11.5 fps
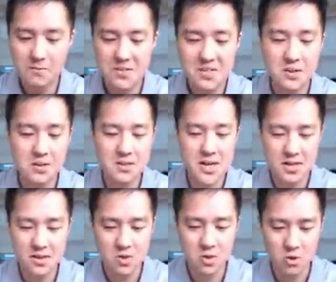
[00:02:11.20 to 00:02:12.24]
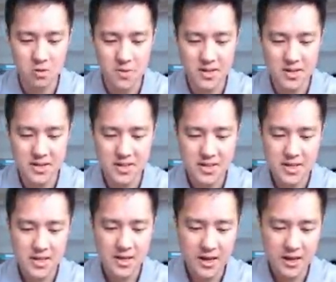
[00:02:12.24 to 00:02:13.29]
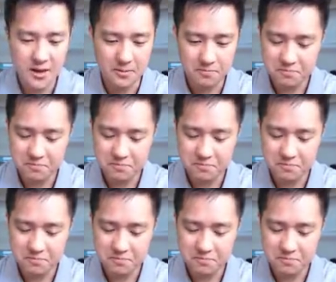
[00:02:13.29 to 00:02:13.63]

facilitate the tournament. Um,